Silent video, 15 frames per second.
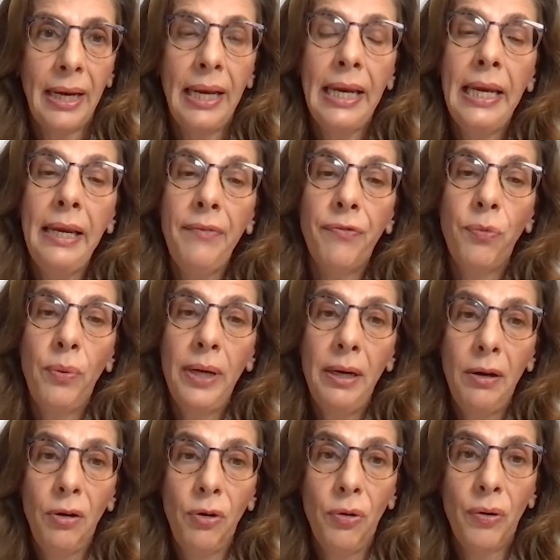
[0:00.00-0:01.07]
If we
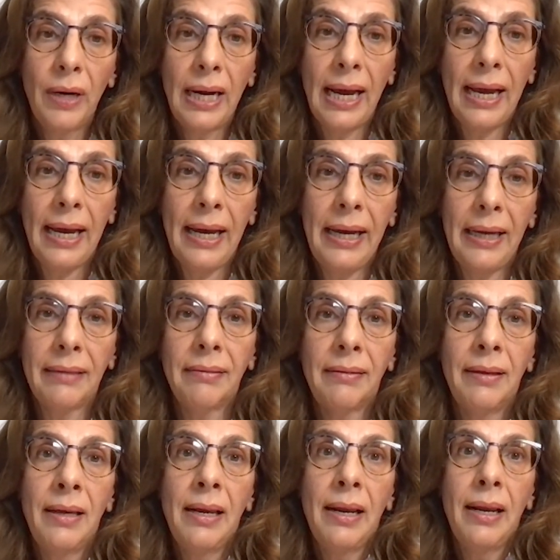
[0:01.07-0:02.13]
look at
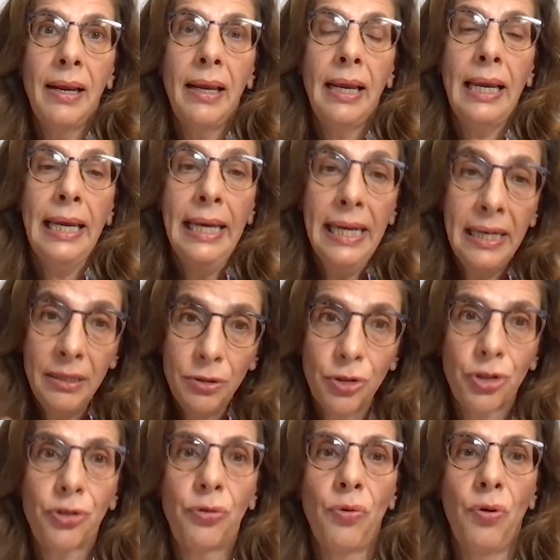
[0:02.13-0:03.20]

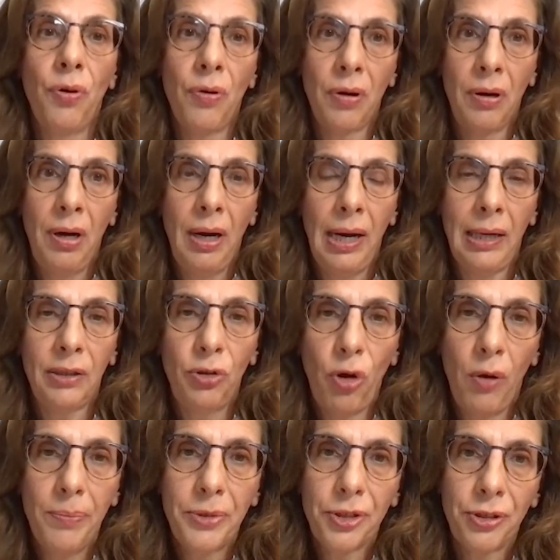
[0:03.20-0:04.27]
in-store
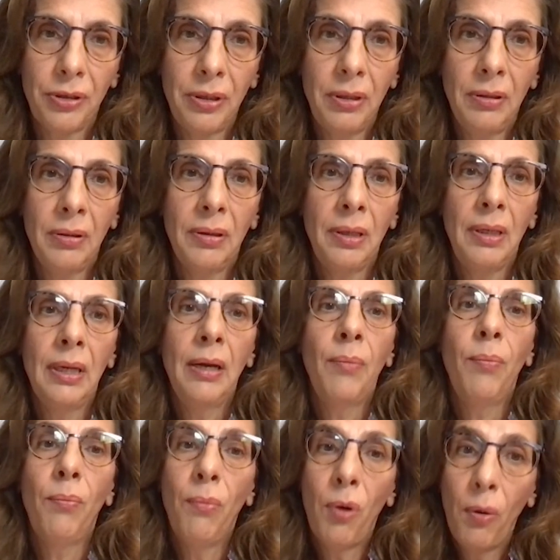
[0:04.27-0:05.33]
adoption,
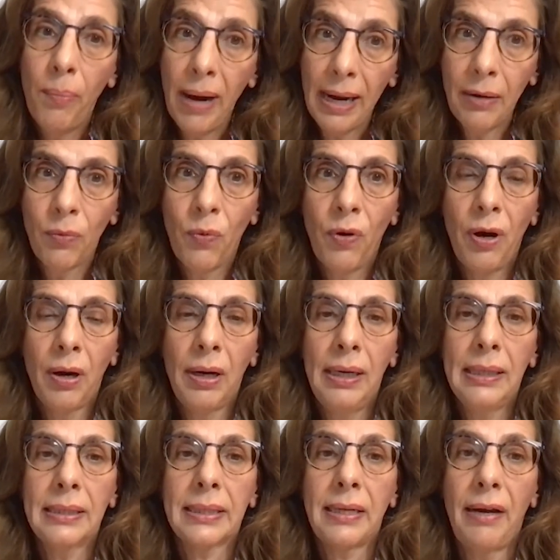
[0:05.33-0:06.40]
mobile
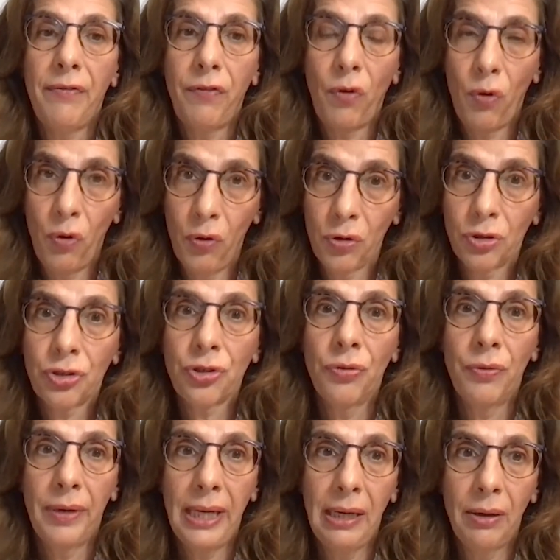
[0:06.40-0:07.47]
wallets have
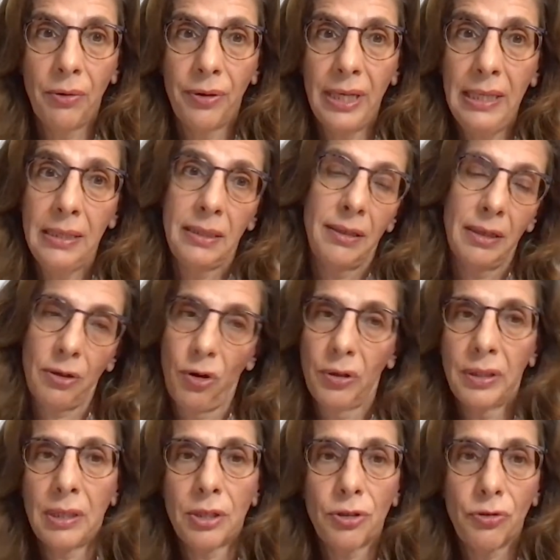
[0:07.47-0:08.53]
also increased. They're
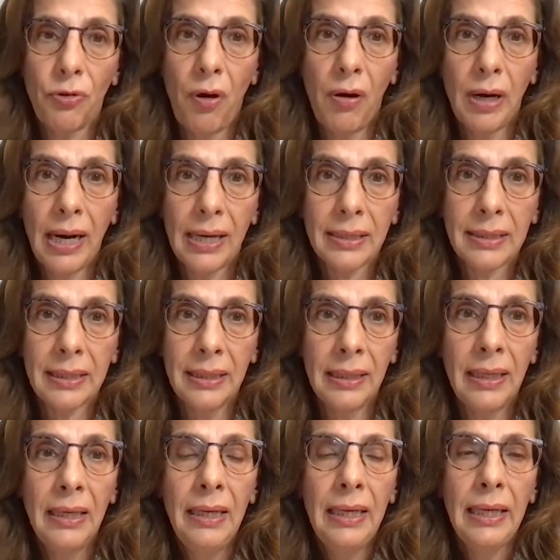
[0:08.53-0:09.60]
not as strong as in
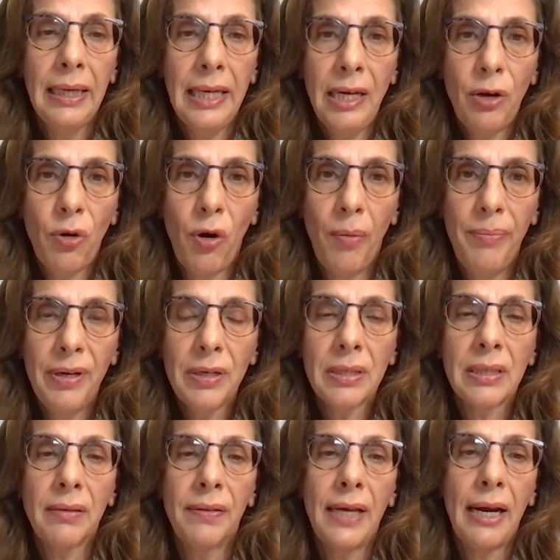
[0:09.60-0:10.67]

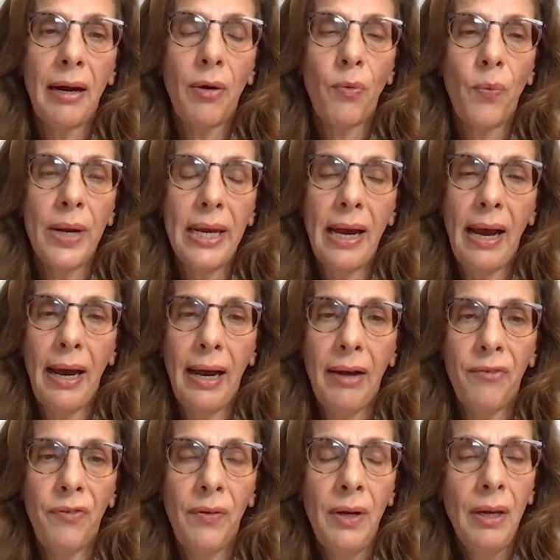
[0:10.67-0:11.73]
e-commerce. There we
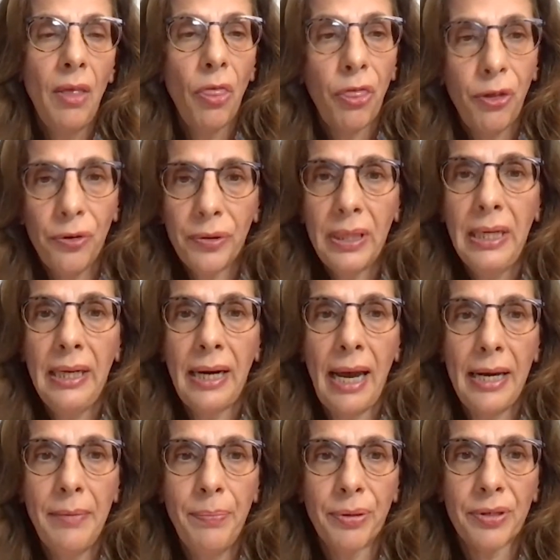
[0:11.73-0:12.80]
have
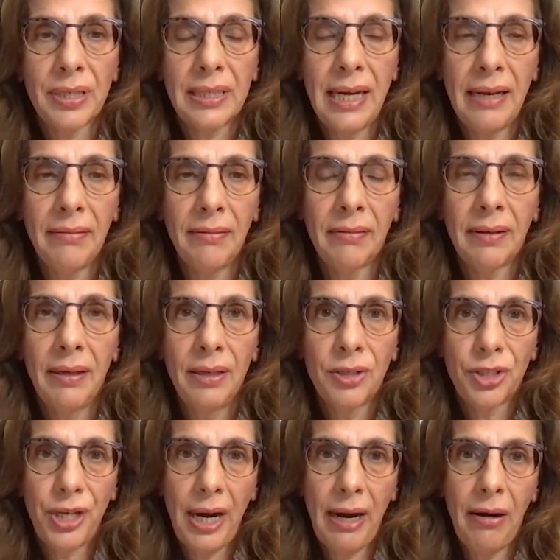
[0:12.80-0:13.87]
39%
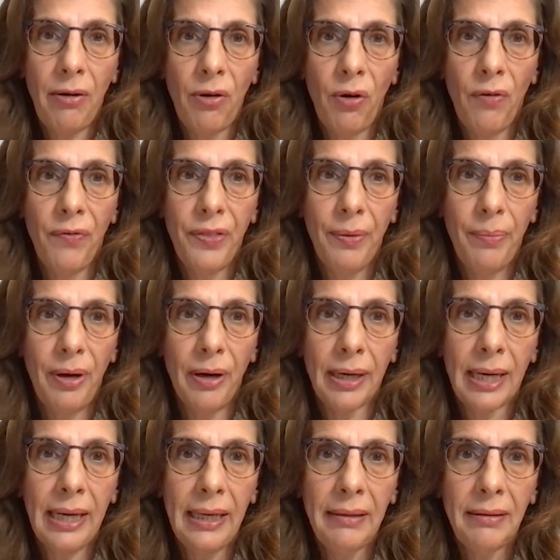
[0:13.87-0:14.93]
share of the
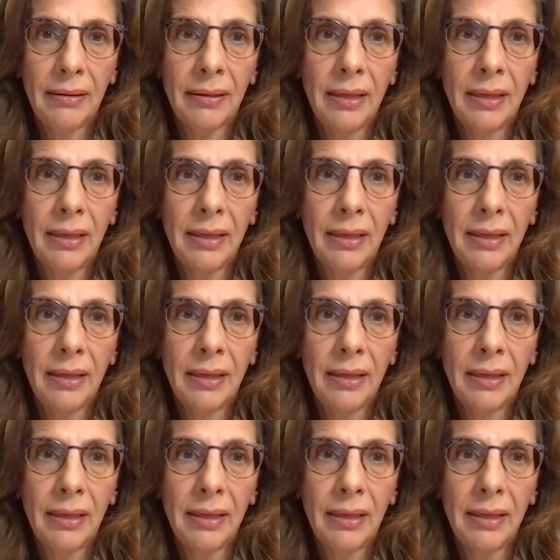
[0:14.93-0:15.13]
market.